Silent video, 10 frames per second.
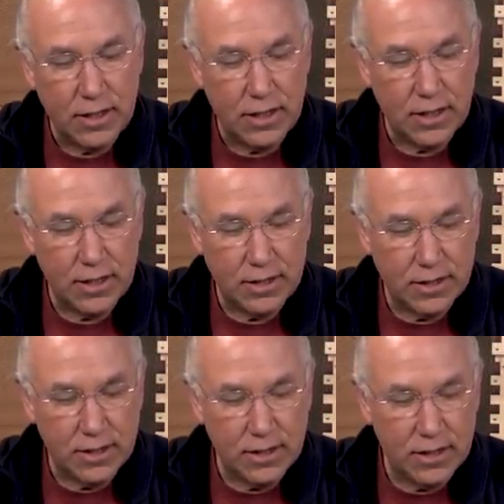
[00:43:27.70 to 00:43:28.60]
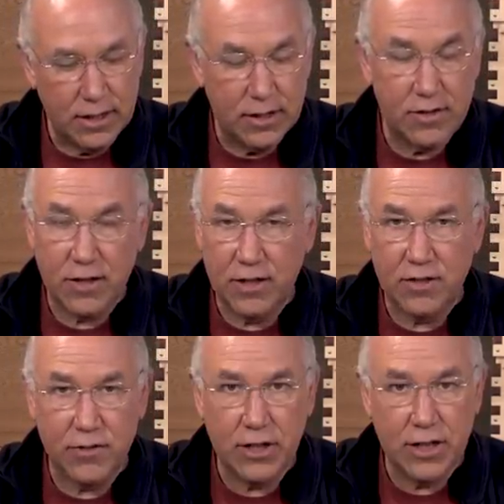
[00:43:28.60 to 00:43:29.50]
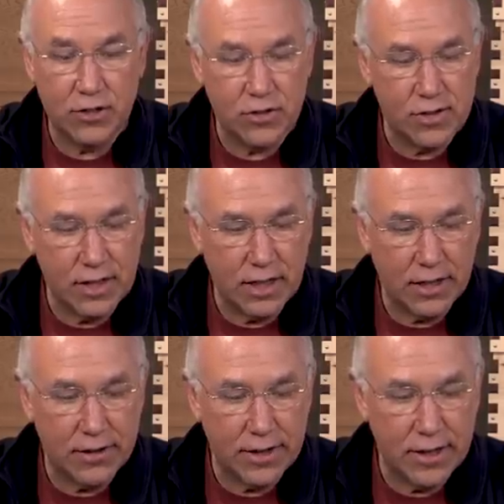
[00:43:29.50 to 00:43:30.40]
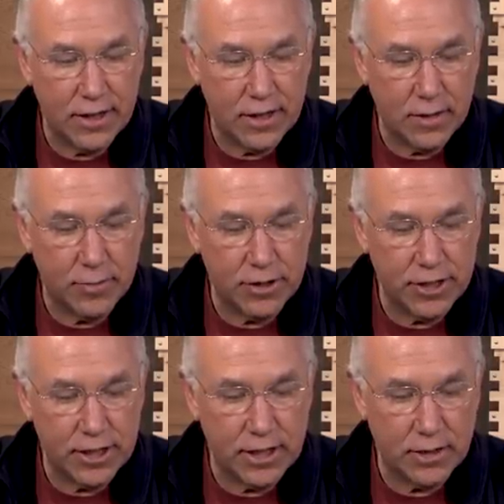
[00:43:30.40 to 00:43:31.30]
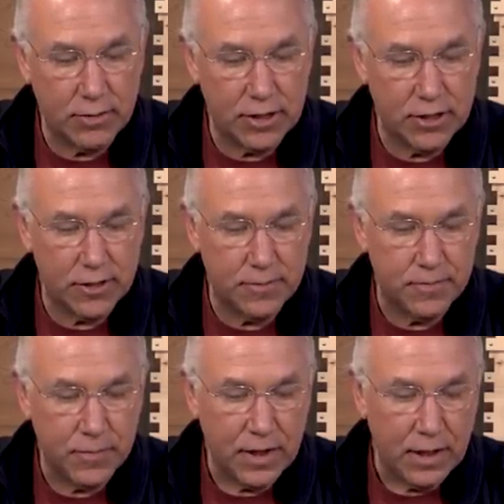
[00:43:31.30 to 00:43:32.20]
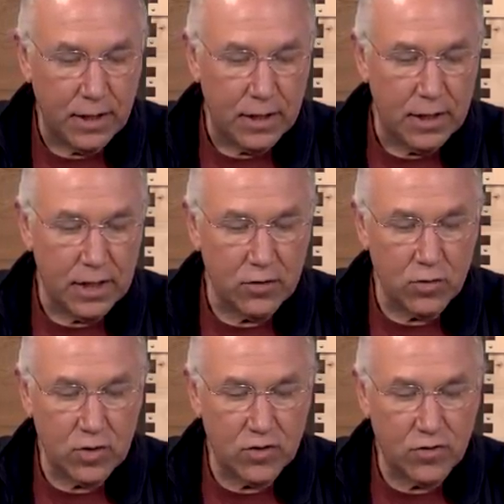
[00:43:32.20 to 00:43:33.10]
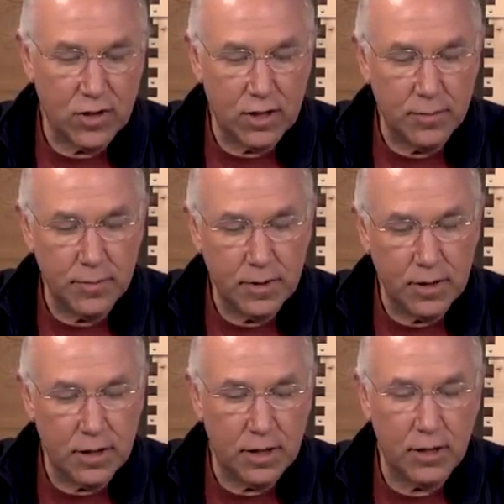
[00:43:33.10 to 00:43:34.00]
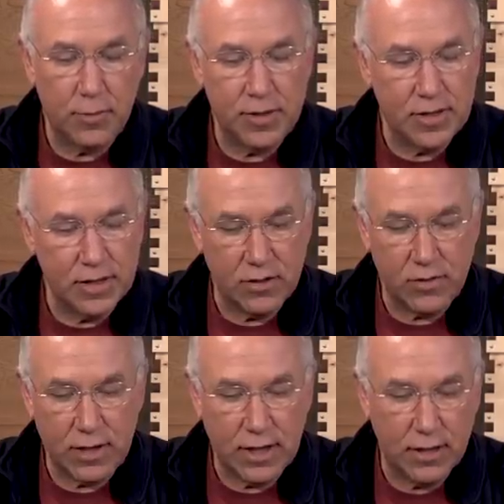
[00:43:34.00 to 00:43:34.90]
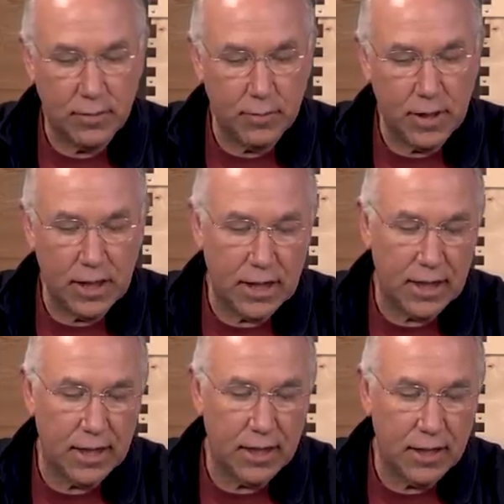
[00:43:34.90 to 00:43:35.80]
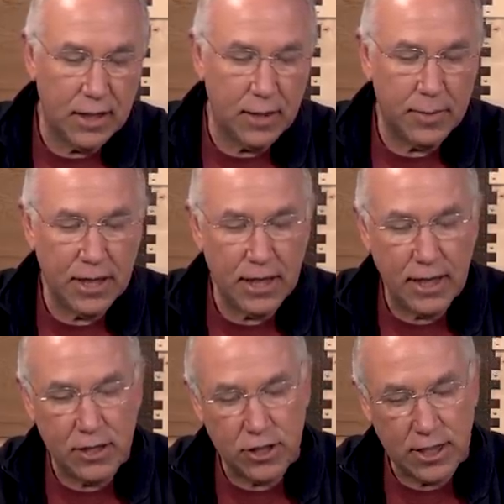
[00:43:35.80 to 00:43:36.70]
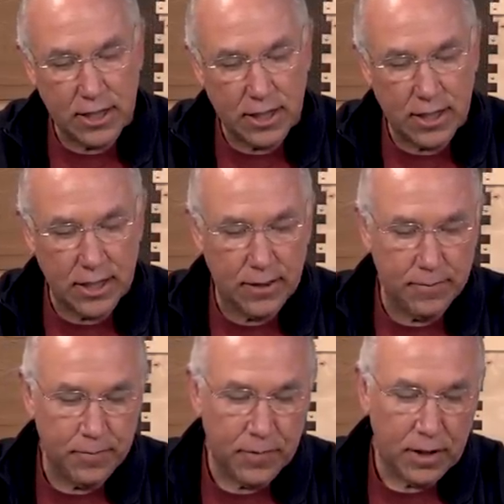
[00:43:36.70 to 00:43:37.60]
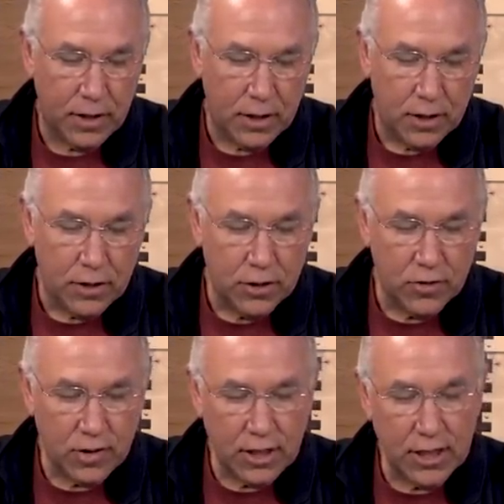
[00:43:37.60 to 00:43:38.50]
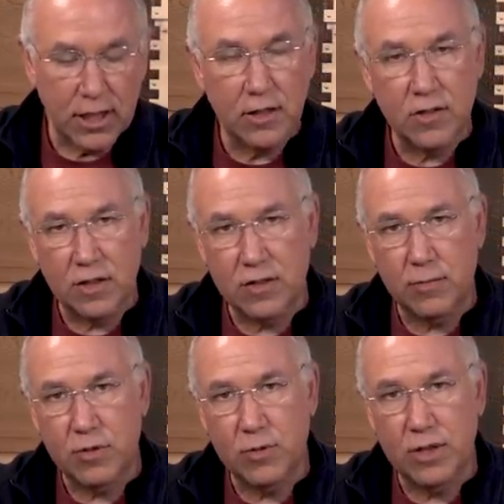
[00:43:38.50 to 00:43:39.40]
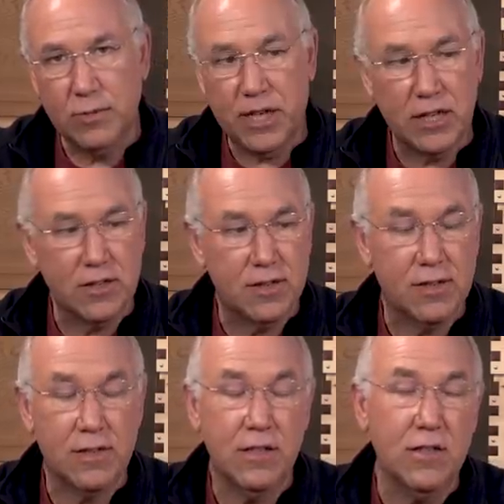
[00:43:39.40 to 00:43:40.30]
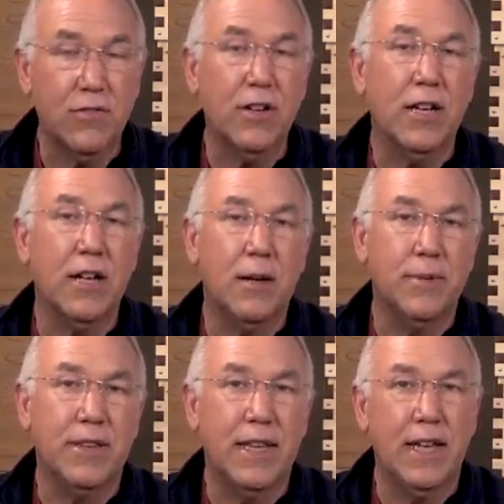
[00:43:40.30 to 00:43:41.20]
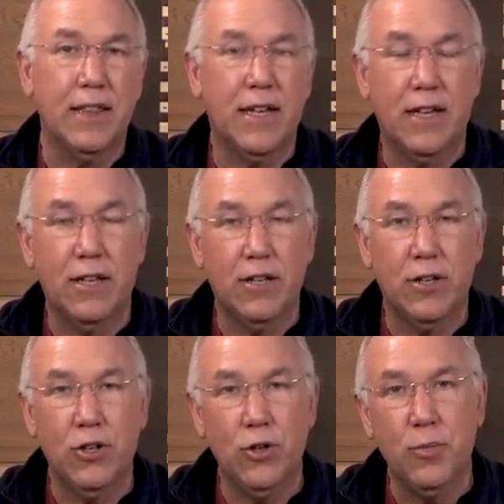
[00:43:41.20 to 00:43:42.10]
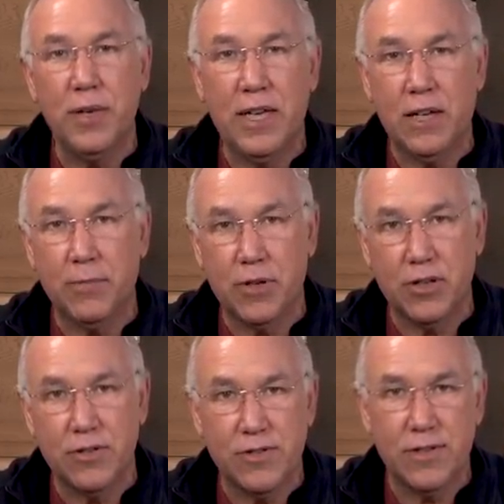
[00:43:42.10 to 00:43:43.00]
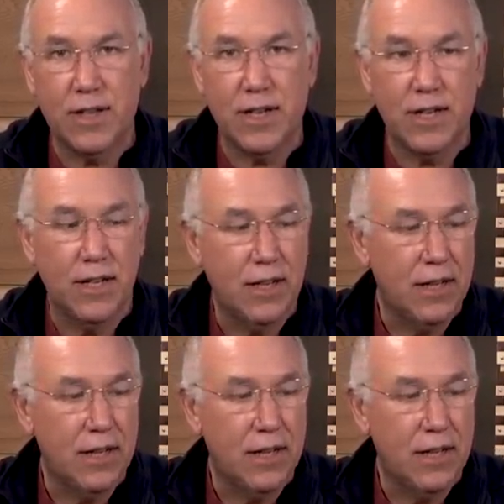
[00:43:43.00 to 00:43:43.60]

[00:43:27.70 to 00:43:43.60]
Uh, it's, a, it's a very interesting area, and I appreciate that question. Next one is from, I hope I say this right, Mihai, M-I-H-A-I. Do you use a locking system between the boxes? This is a very common thing that new beekeepers, uh,